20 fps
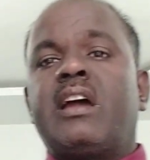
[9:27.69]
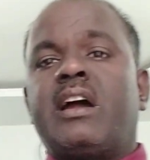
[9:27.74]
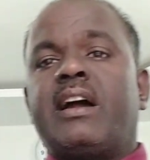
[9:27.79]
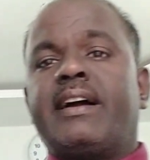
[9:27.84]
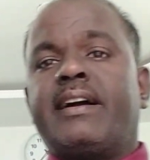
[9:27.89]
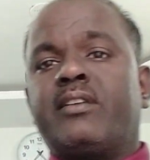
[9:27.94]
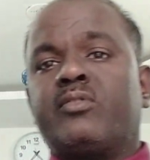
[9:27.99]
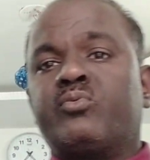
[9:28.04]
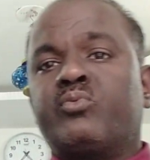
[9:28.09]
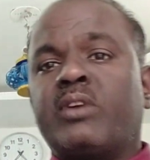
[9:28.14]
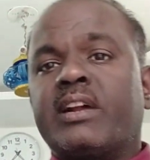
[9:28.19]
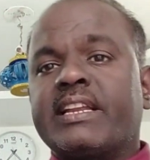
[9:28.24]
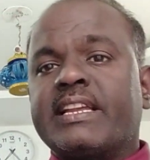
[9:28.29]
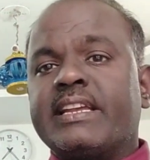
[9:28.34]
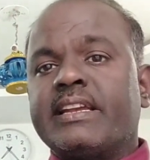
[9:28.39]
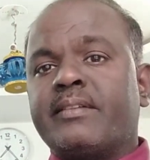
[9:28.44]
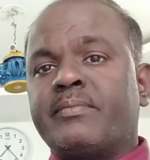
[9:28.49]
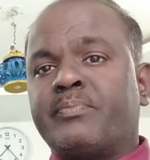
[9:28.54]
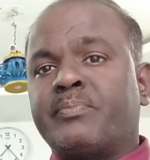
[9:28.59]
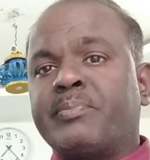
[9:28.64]

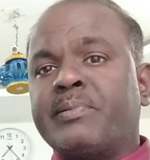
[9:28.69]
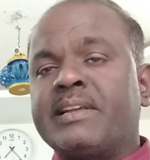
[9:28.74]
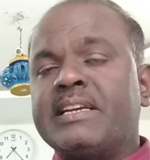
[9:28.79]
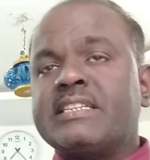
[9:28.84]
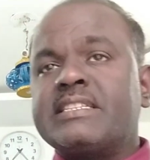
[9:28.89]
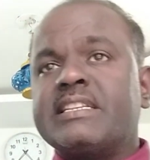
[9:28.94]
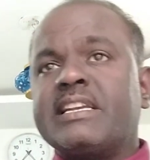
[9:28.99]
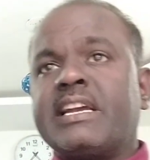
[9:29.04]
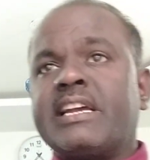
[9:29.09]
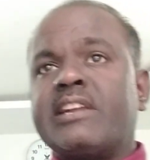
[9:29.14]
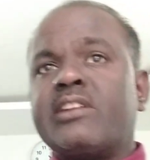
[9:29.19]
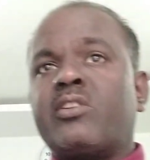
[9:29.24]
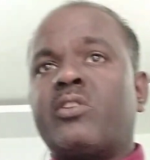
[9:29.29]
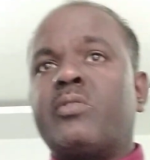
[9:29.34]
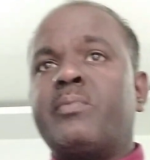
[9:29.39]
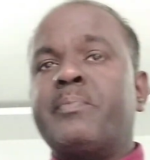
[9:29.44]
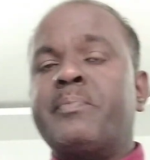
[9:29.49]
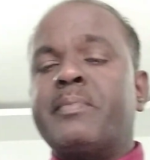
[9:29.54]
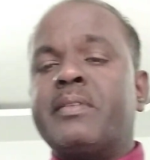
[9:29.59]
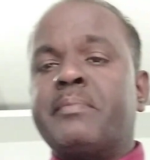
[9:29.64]
and
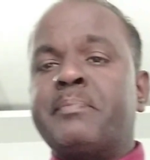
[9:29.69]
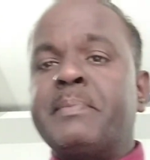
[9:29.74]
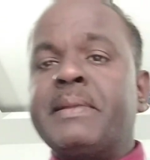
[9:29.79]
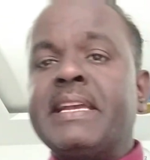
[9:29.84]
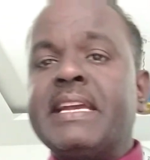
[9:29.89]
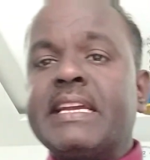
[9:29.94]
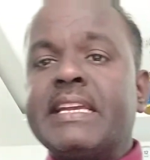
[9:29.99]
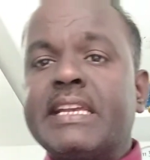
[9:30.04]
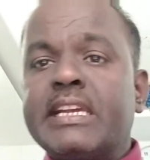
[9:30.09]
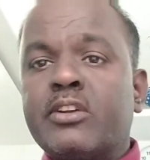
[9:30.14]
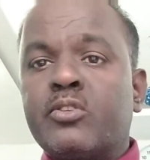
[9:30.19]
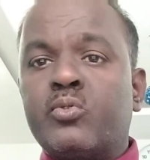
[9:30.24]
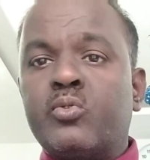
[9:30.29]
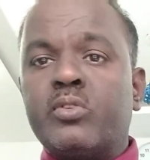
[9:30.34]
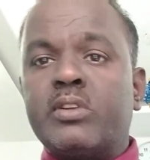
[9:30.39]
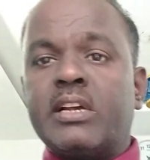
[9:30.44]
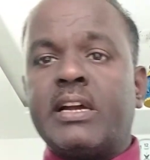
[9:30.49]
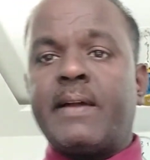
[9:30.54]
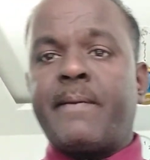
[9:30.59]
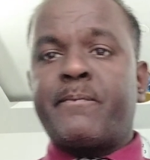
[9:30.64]
make a
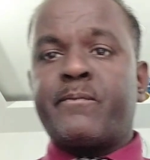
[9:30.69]
good